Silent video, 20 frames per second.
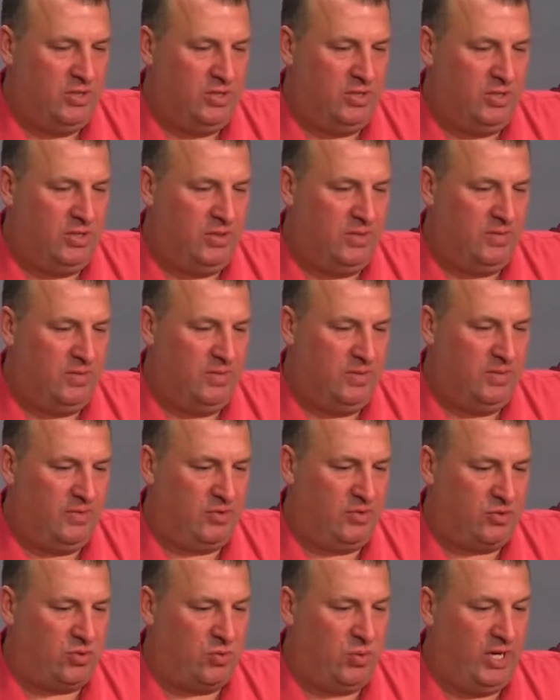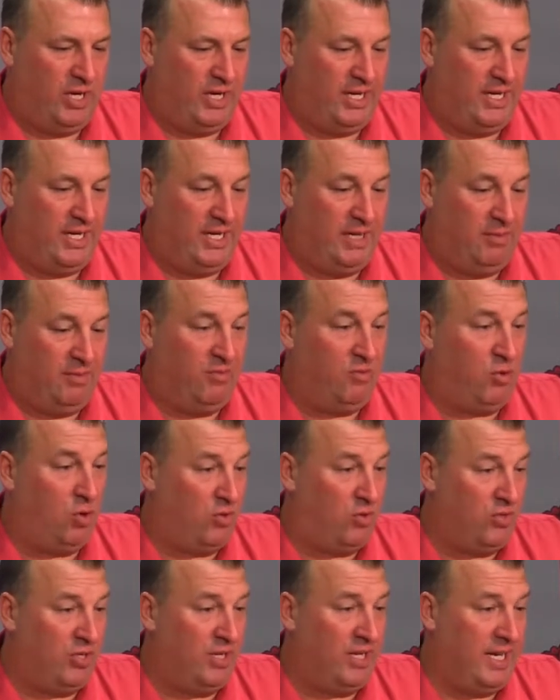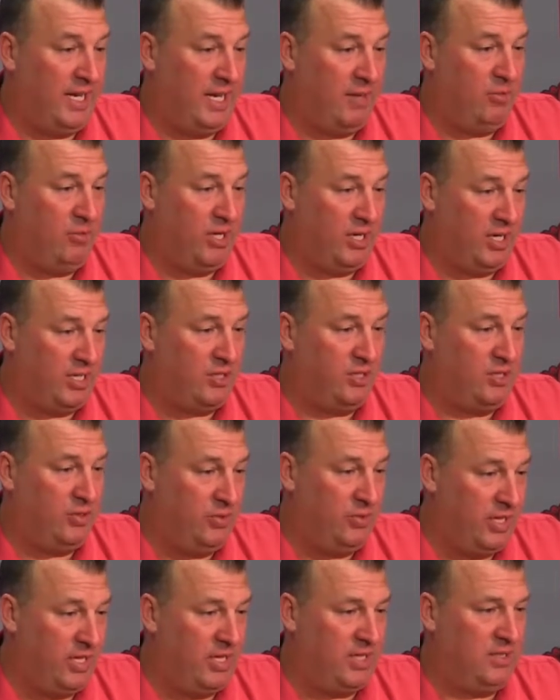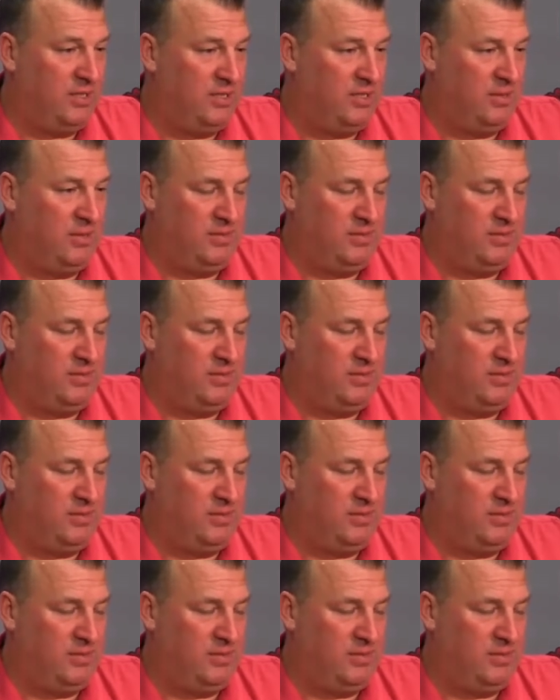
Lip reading: if there's a way to get him involved in the game, we'd like to do that.